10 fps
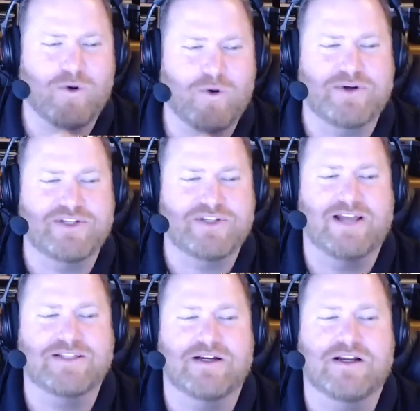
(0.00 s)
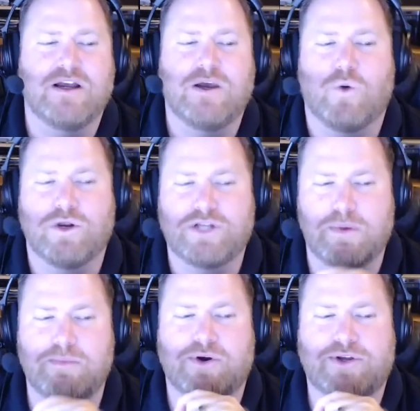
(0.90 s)
One person asked, 1
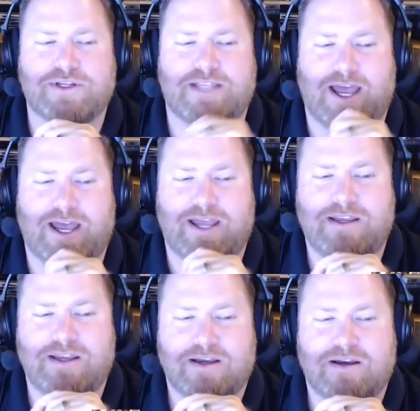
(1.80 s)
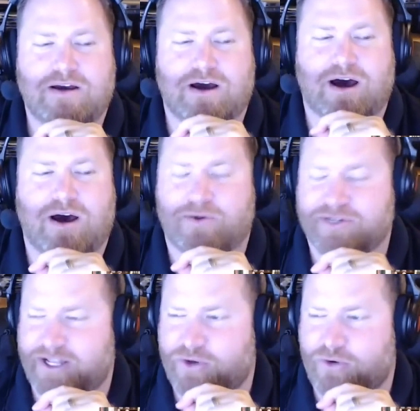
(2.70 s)
cup of milk a day, or
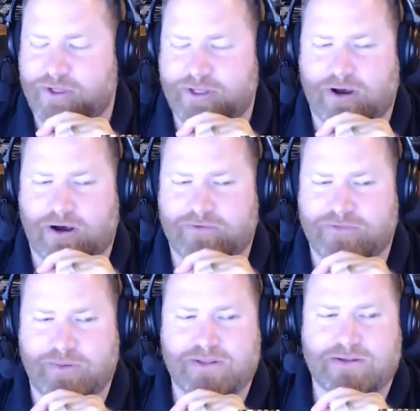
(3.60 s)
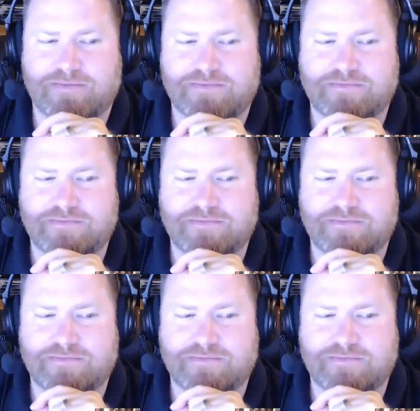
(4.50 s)
is that totally off limits?